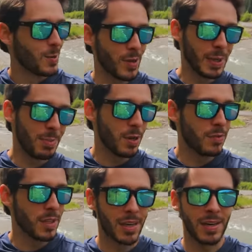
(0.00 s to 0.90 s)
really
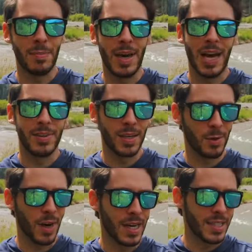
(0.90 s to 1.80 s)
beautiful area. I'm having a
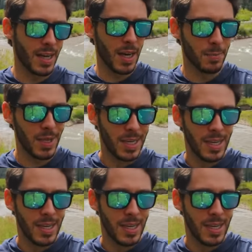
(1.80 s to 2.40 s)
great time.